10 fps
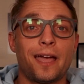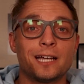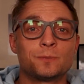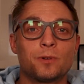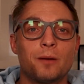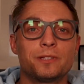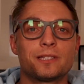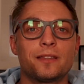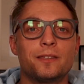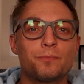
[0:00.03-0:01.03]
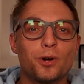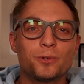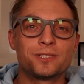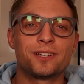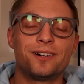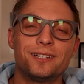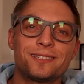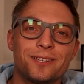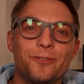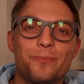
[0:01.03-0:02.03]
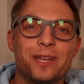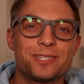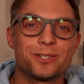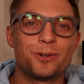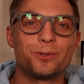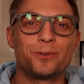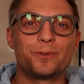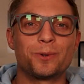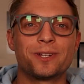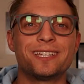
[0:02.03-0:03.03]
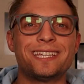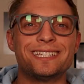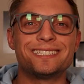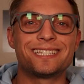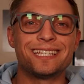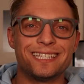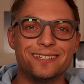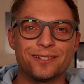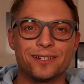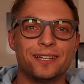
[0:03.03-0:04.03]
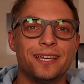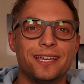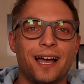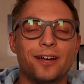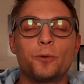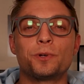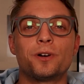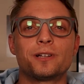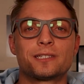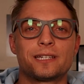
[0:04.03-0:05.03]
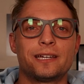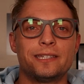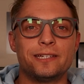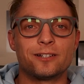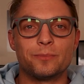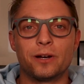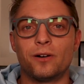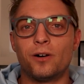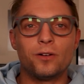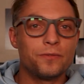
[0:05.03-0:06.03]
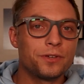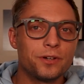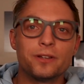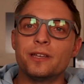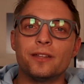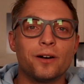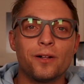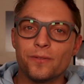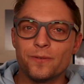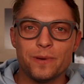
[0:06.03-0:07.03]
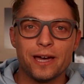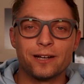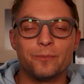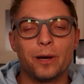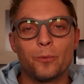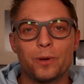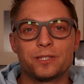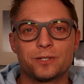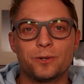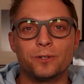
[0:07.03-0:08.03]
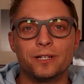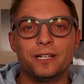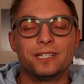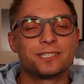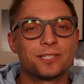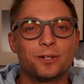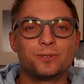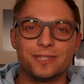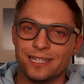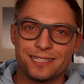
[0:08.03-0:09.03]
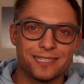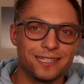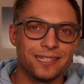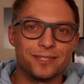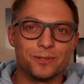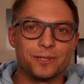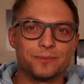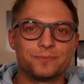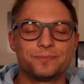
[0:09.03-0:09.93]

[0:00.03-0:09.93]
As promised, the pros and cons of Pensacola, Florida is here. I hope you're all excited to hear about all the good and all the bad about Pensacola, so let's get into it.